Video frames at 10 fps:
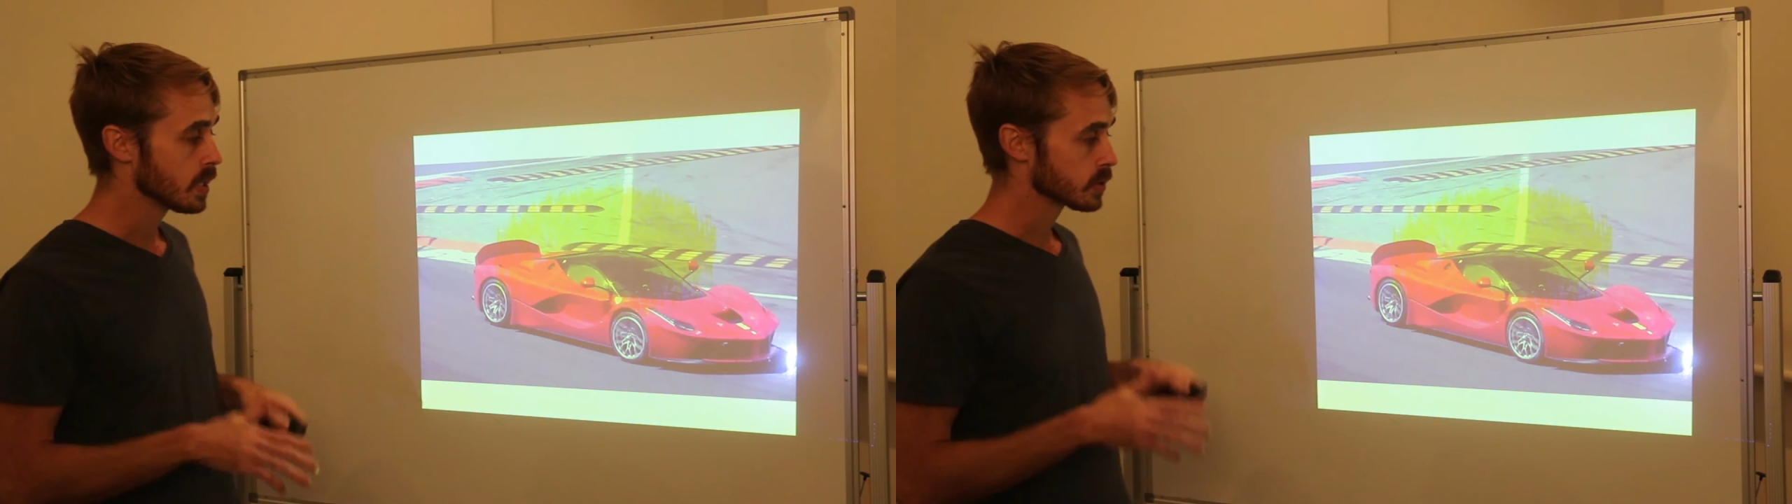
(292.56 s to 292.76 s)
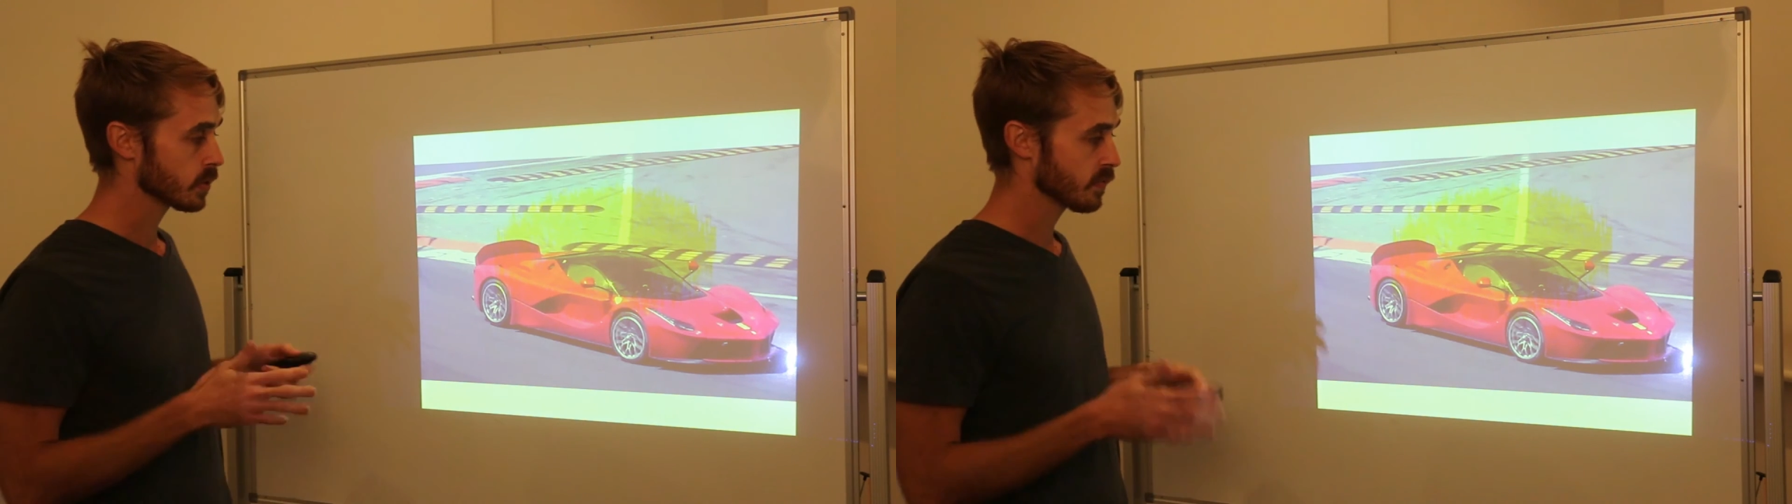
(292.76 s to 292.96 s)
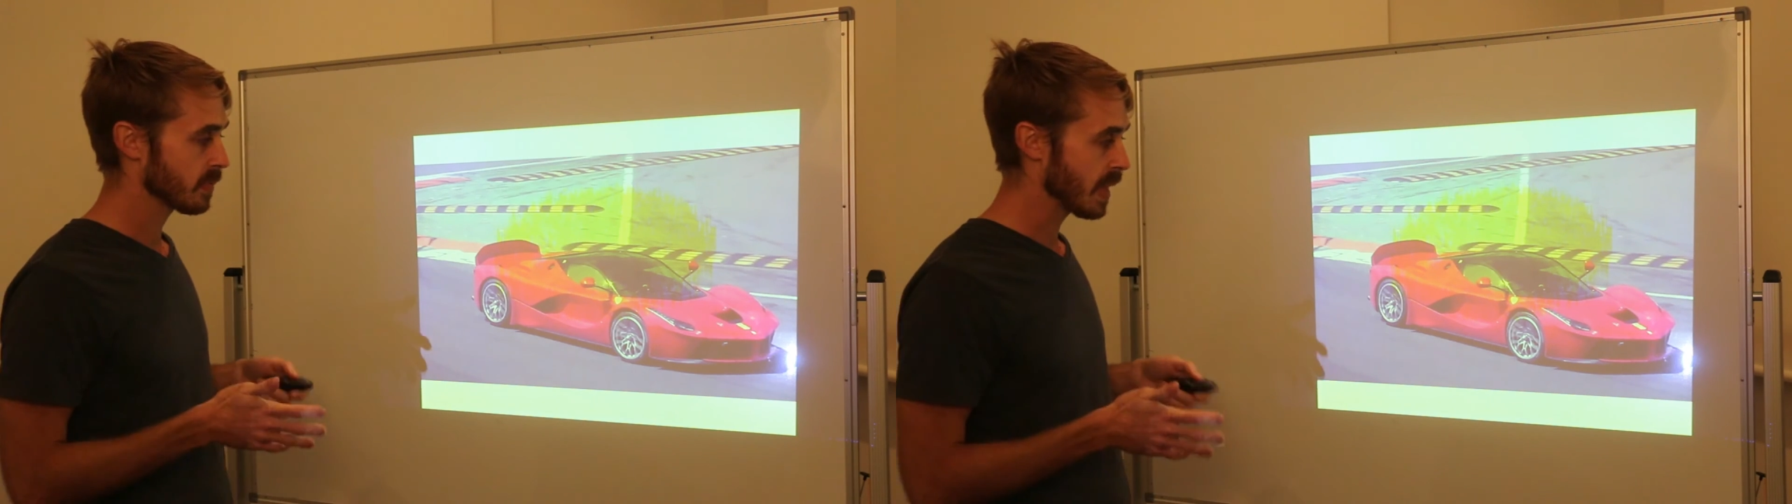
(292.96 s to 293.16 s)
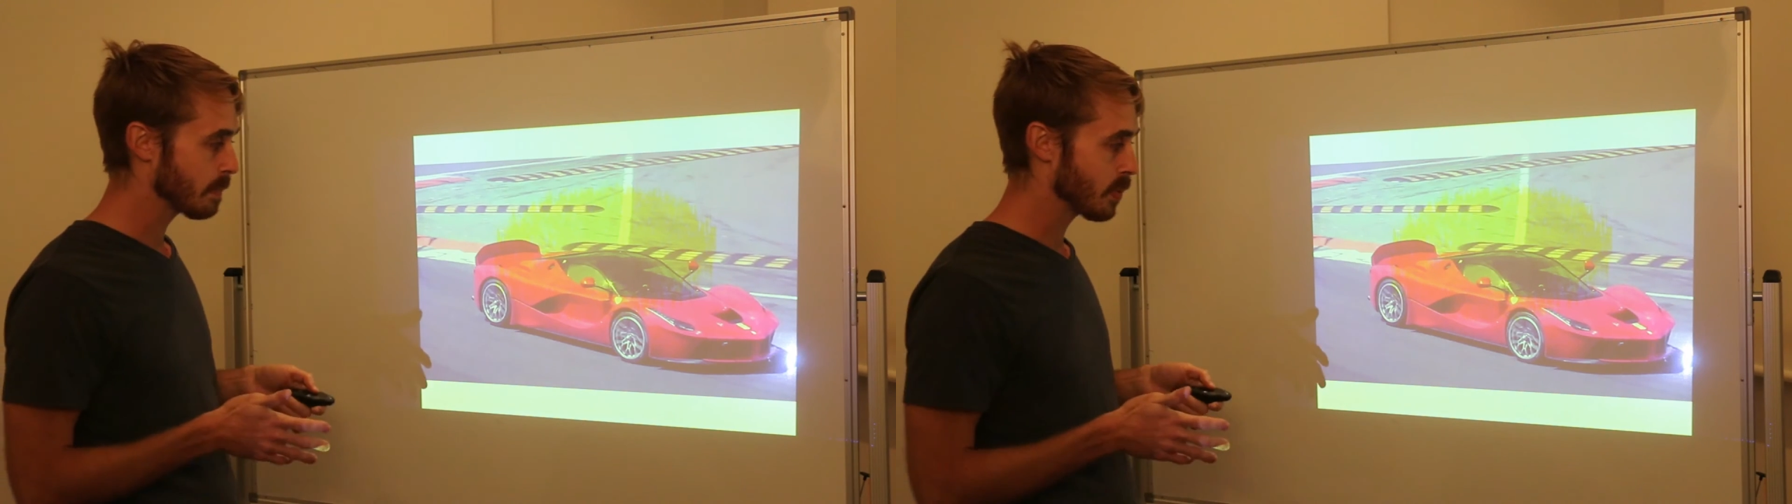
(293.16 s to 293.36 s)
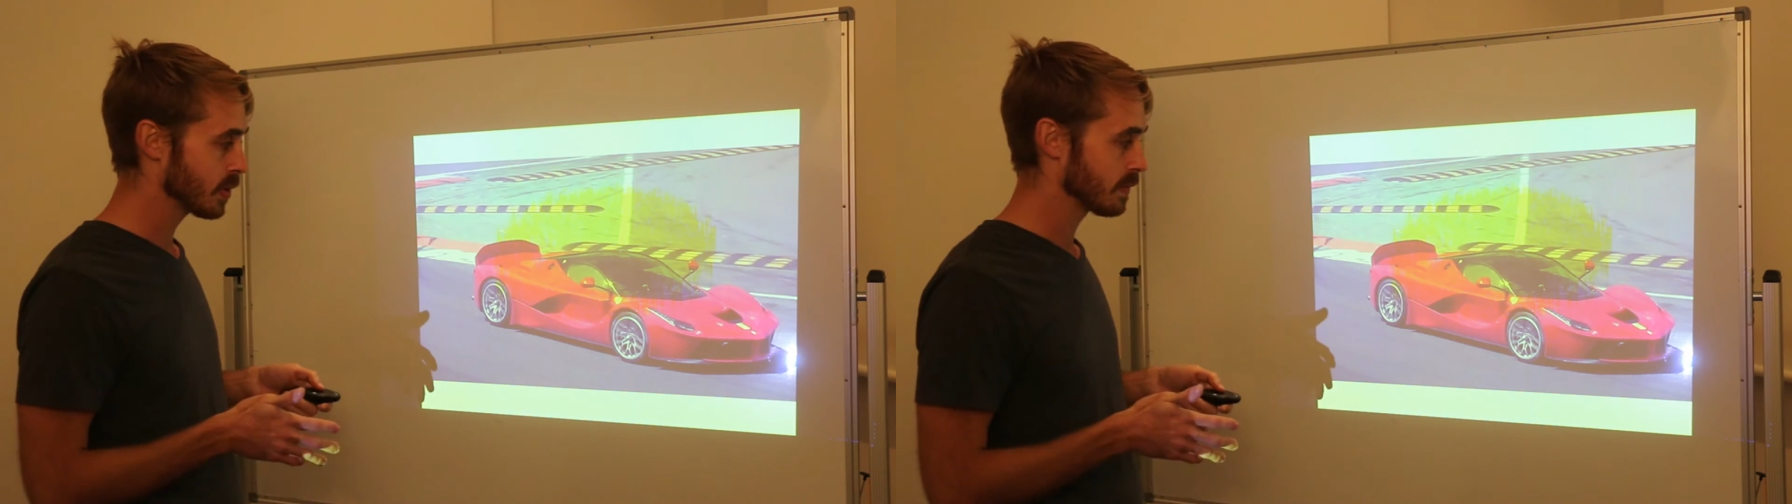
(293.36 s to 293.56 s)
So from
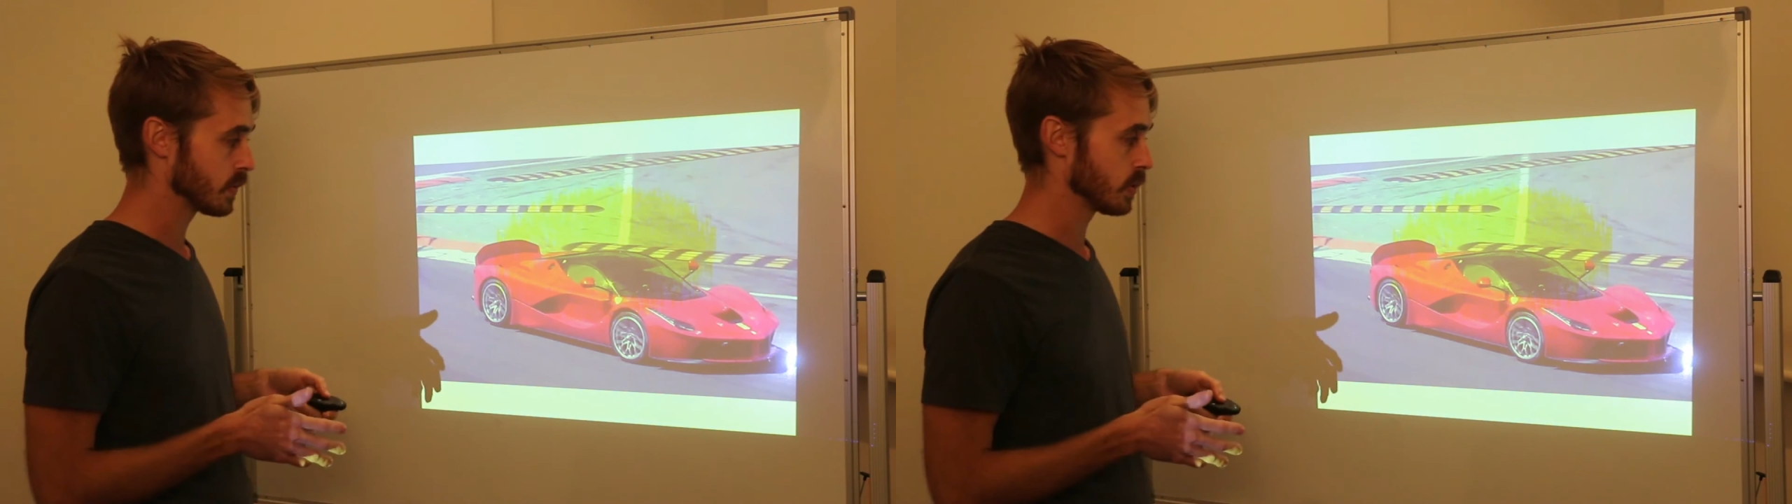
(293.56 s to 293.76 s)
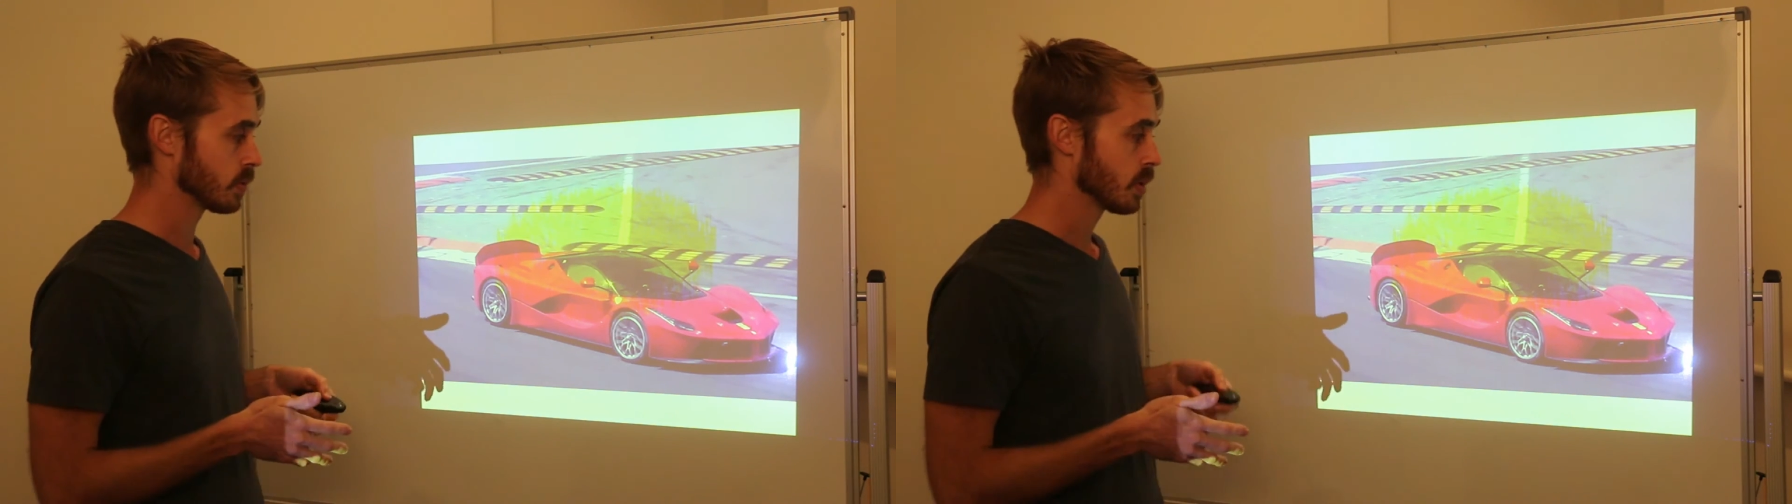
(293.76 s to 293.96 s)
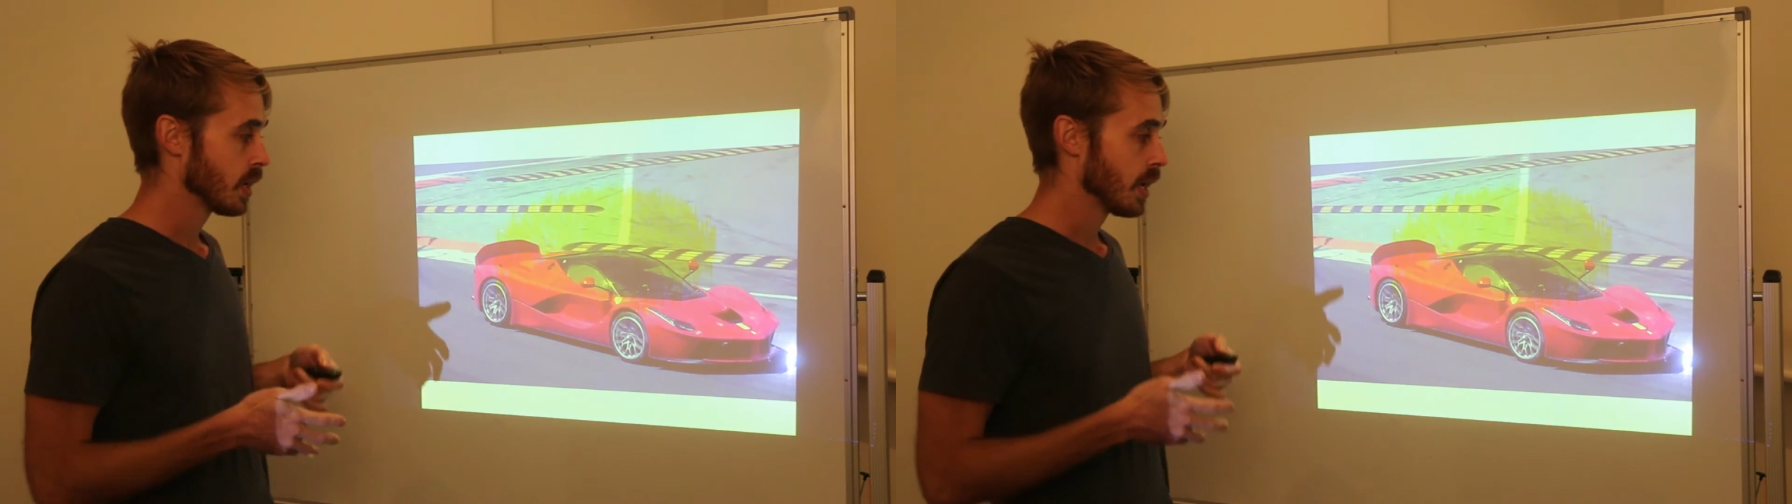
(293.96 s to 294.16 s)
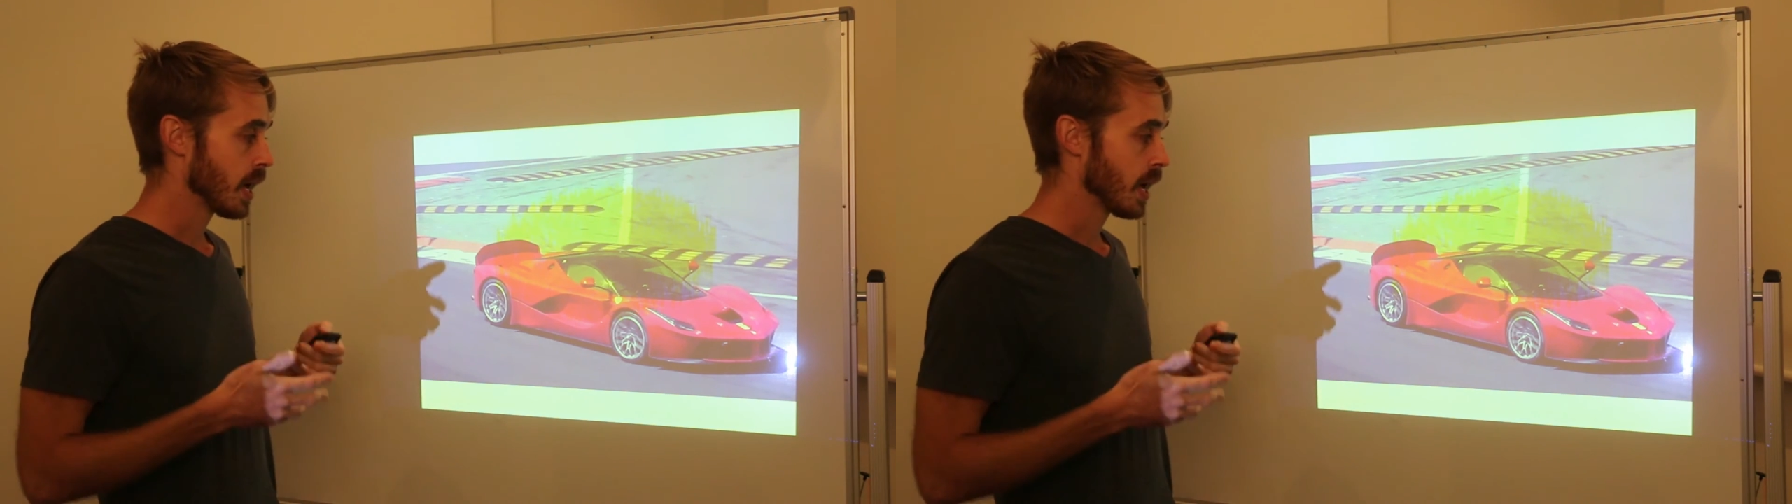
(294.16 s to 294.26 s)
that point of view,